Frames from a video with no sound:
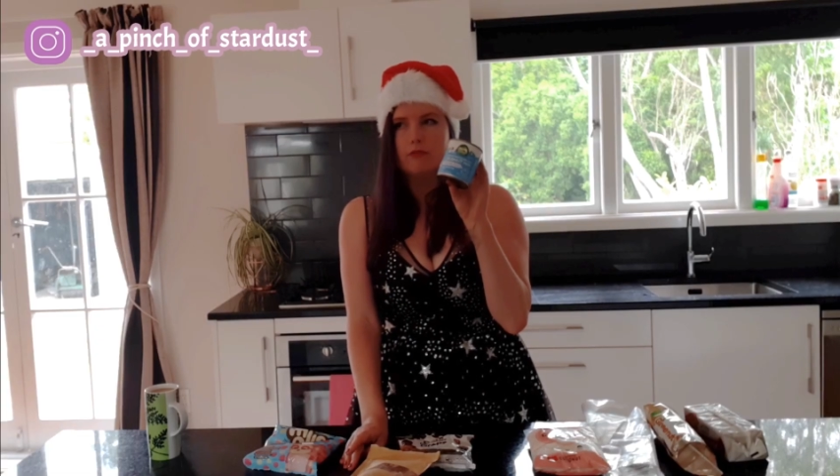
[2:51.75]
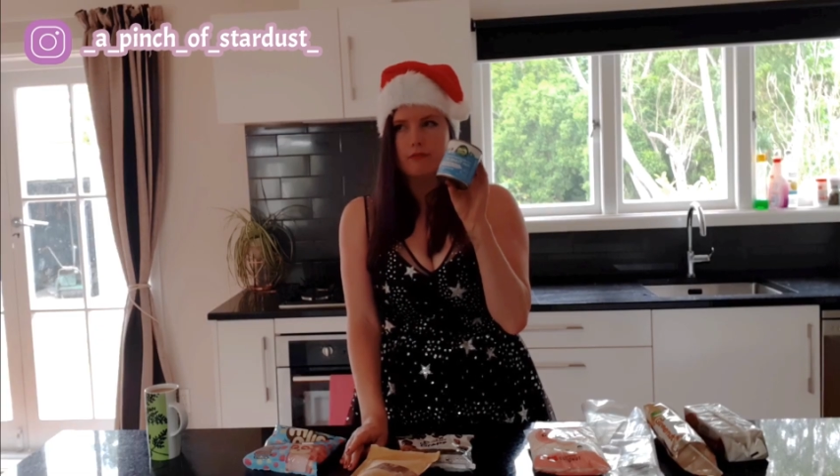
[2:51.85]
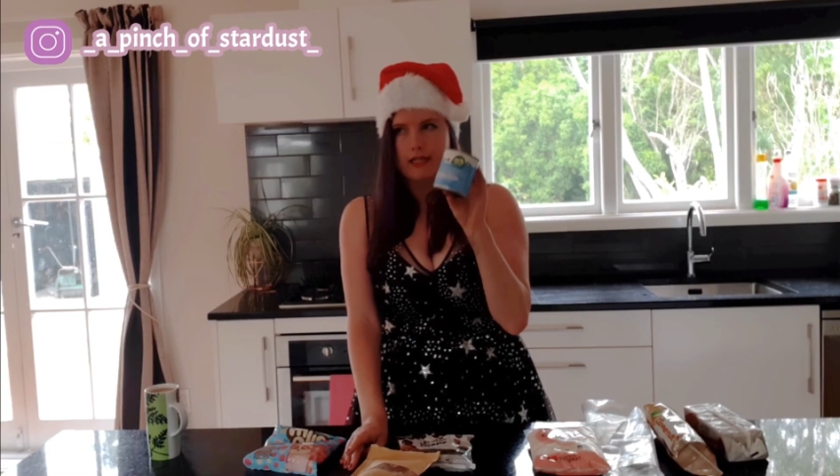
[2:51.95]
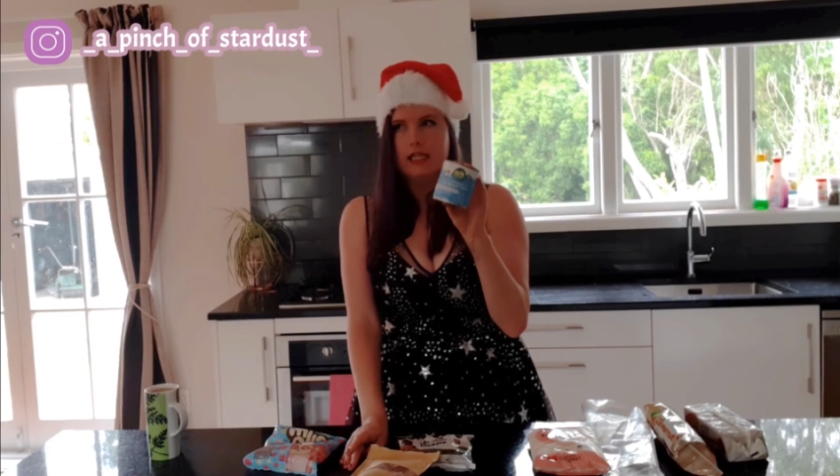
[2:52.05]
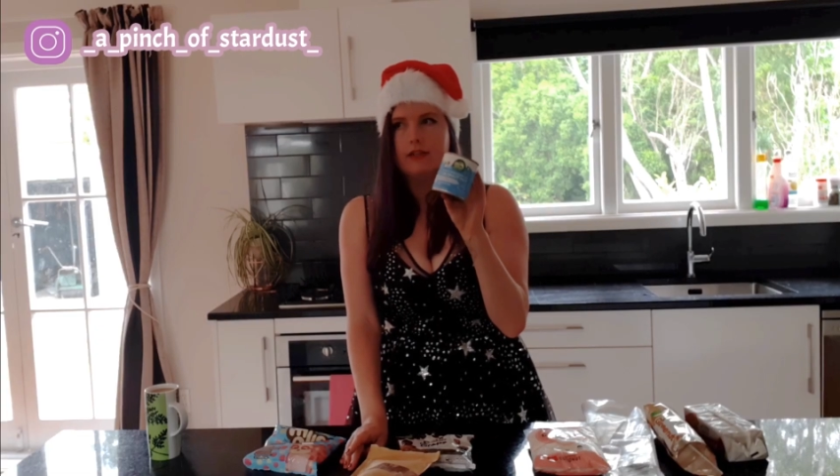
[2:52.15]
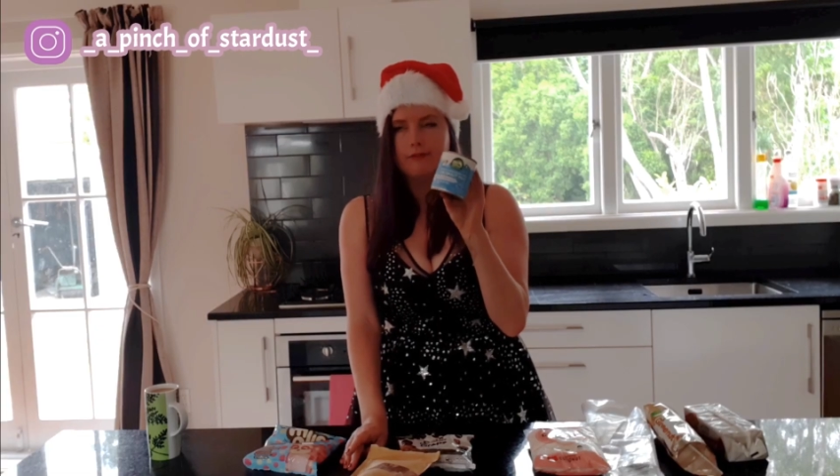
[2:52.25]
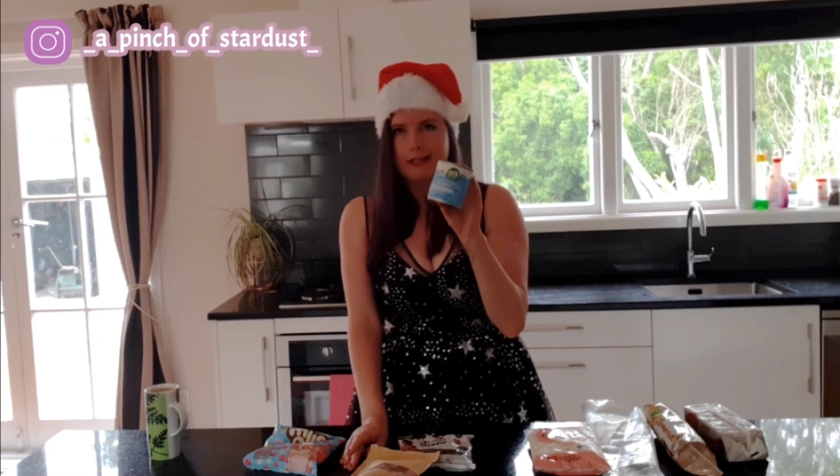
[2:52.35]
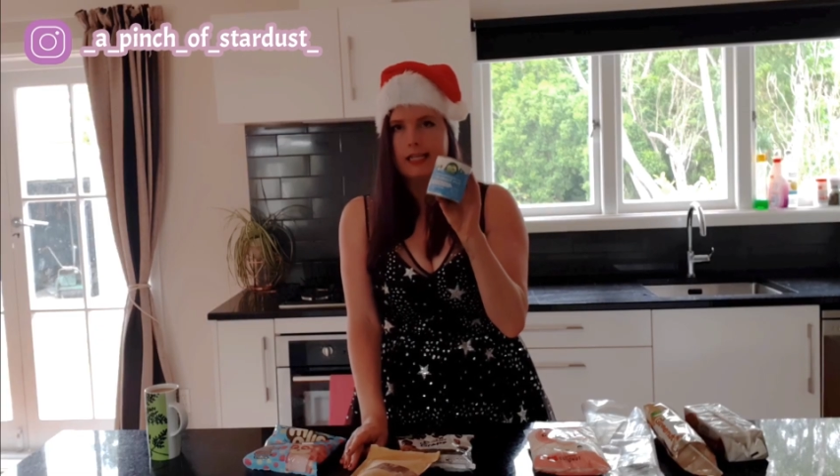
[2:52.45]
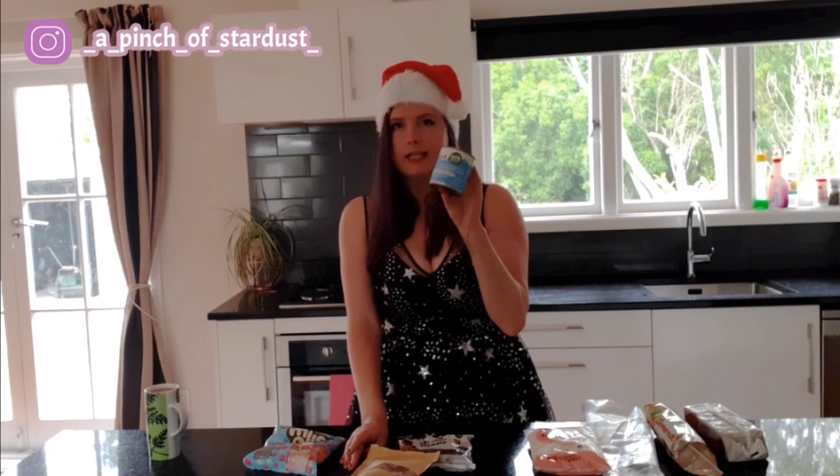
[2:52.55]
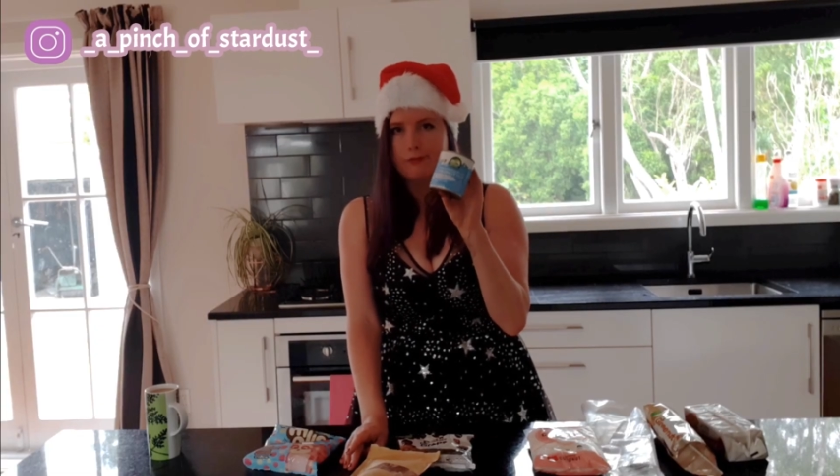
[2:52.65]

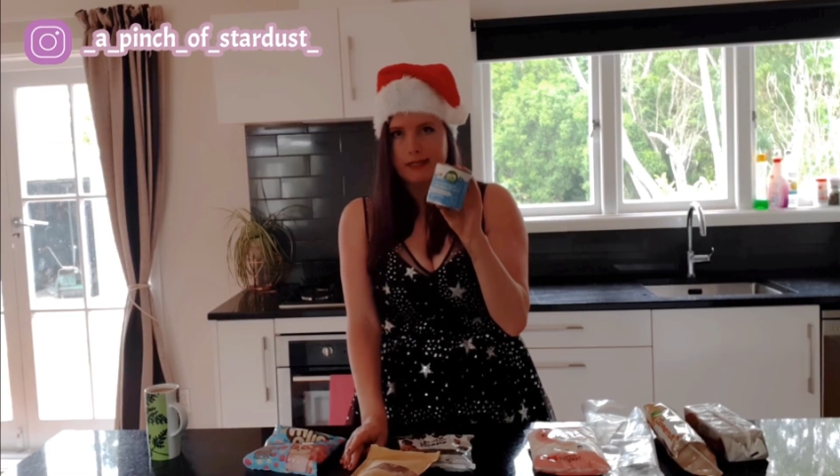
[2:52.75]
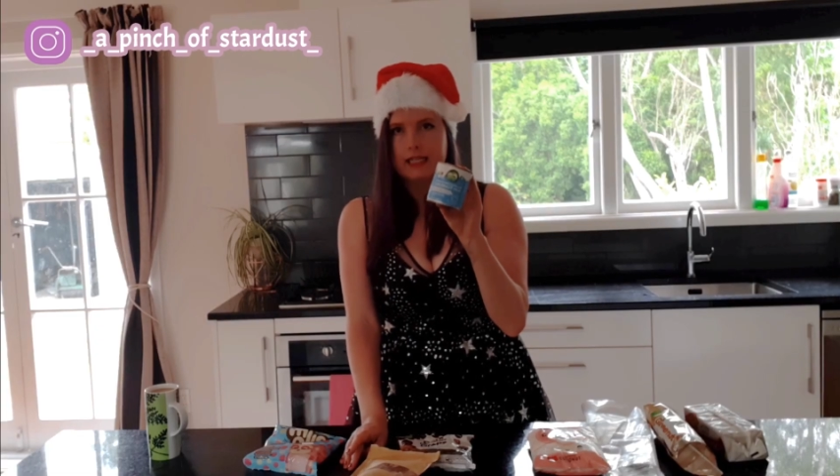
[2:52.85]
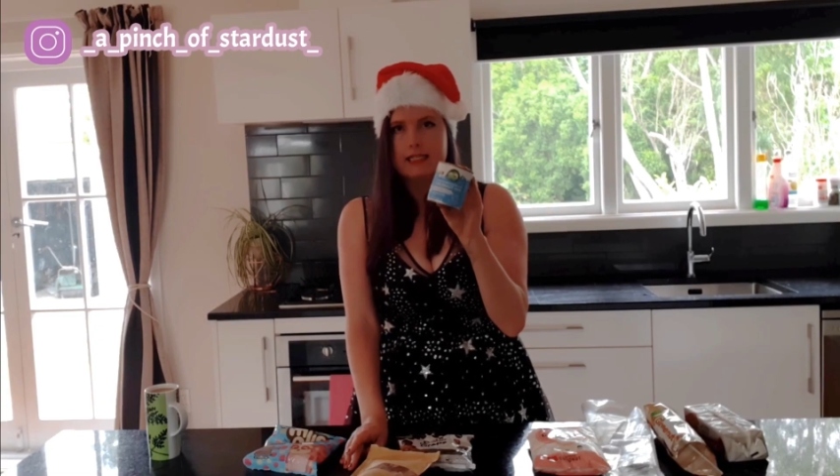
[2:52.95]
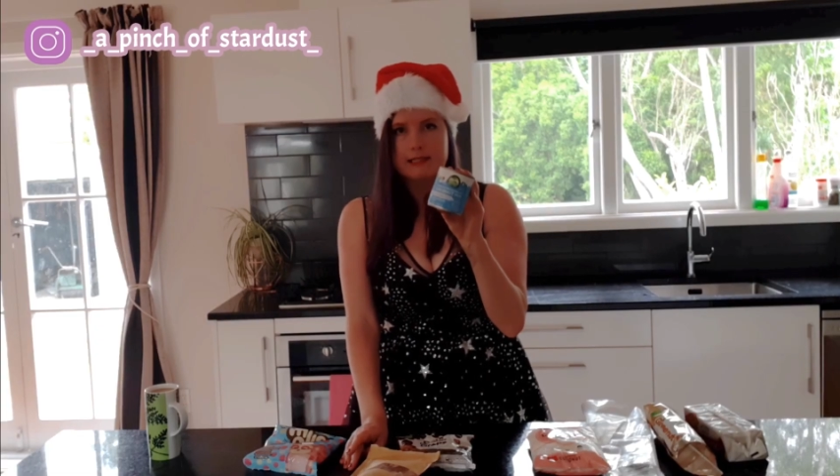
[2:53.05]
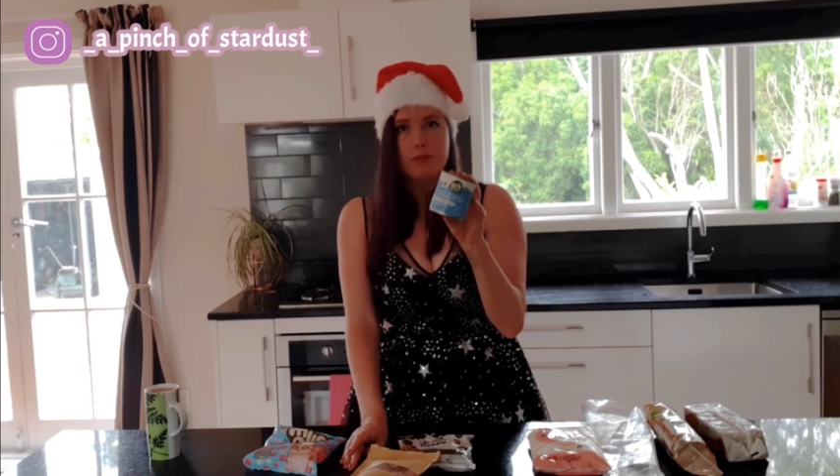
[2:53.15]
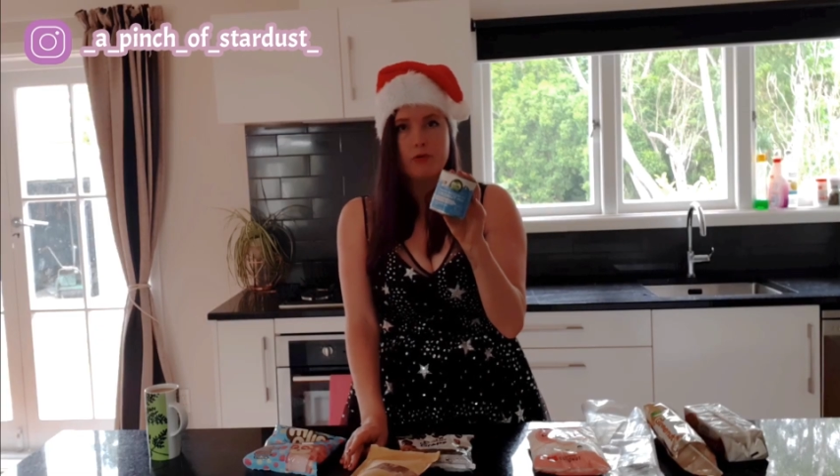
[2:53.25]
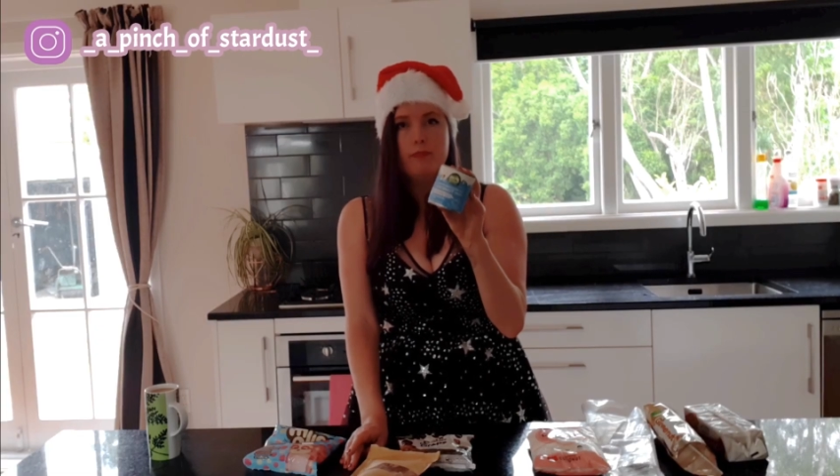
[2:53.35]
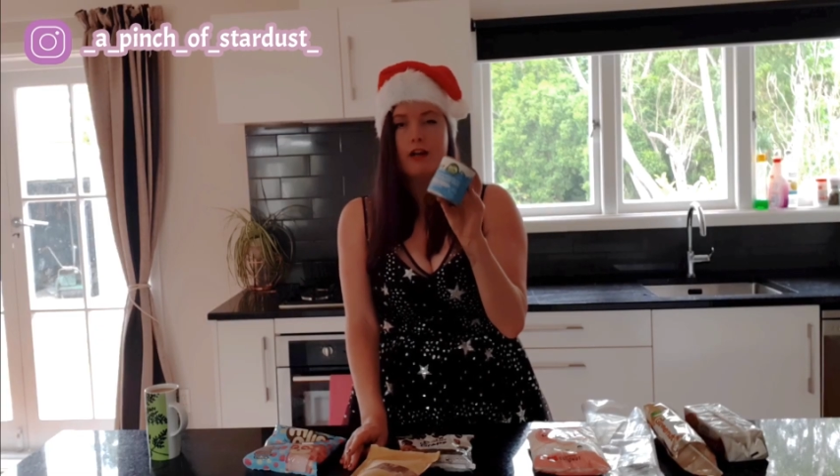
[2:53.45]
really simple,